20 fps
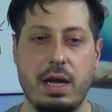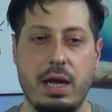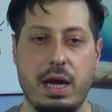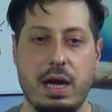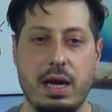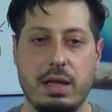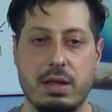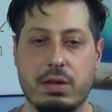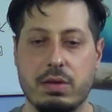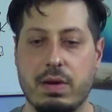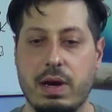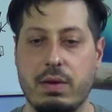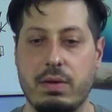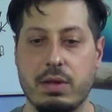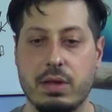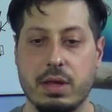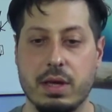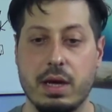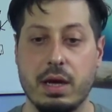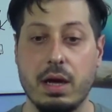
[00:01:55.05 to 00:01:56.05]
And so I
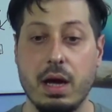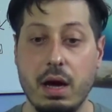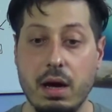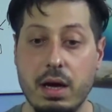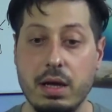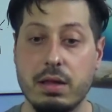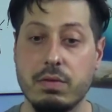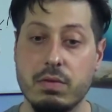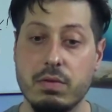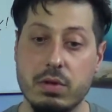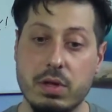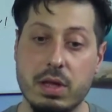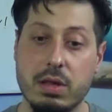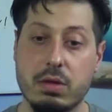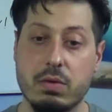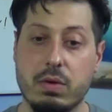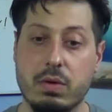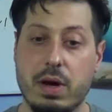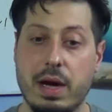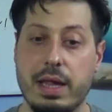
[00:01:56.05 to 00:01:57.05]
was like, oh, that's interesting, that's cool.